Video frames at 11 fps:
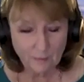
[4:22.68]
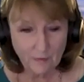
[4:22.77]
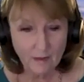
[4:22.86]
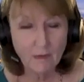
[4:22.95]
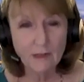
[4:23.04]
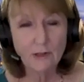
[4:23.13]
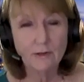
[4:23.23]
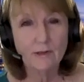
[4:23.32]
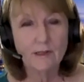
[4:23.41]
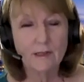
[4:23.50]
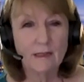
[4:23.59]

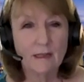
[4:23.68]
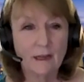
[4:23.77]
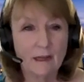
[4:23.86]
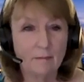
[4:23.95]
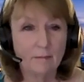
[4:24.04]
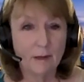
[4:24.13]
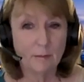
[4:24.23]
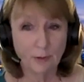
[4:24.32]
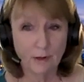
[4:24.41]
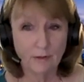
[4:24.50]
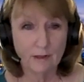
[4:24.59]
measures that had been
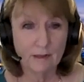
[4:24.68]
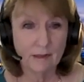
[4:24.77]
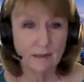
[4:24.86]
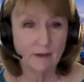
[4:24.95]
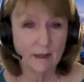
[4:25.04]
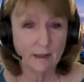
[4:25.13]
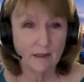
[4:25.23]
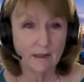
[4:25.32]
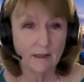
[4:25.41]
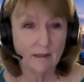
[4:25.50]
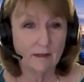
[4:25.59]
previously
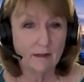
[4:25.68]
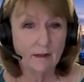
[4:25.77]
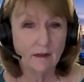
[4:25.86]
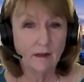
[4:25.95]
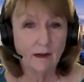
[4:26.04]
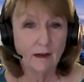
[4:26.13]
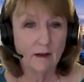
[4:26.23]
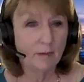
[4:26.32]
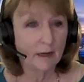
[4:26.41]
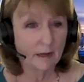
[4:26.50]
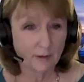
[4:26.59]
validated
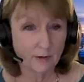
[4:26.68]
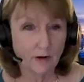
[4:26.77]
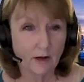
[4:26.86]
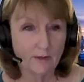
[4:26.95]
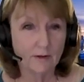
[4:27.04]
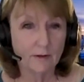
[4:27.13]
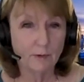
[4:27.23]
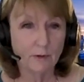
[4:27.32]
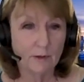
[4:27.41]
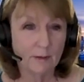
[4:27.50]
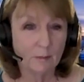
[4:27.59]
by other authors,
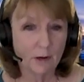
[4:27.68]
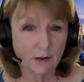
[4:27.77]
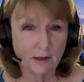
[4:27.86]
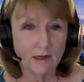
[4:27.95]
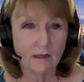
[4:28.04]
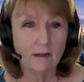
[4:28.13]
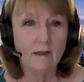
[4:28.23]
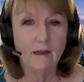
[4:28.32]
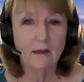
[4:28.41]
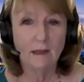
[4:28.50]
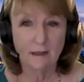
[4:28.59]
both in marketing
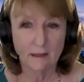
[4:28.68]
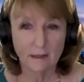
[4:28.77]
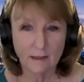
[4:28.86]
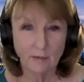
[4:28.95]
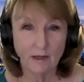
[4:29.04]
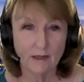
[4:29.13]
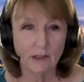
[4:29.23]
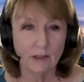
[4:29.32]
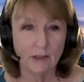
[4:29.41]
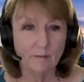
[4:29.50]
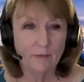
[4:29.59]
and in supply
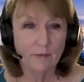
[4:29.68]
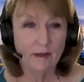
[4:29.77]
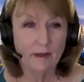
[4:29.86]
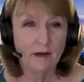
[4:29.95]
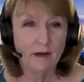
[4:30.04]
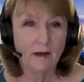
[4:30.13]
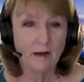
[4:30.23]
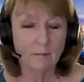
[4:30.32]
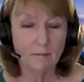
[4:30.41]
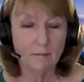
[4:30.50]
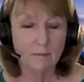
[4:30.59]
chain.
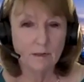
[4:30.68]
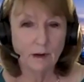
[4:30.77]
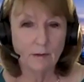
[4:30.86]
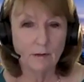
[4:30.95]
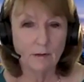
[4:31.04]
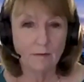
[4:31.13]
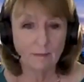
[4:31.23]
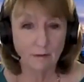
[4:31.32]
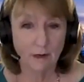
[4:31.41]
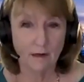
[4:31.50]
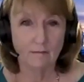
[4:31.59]
So I would
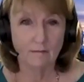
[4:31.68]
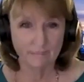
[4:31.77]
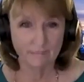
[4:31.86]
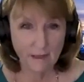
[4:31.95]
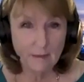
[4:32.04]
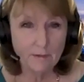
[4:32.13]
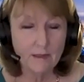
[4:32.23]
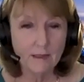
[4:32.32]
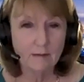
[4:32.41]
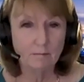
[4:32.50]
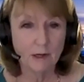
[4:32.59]
keep the
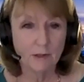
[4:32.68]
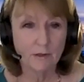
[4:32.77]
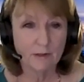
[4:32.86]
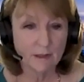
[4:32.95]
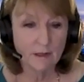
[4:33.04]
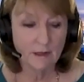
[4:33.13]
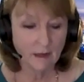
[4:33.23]
same measures.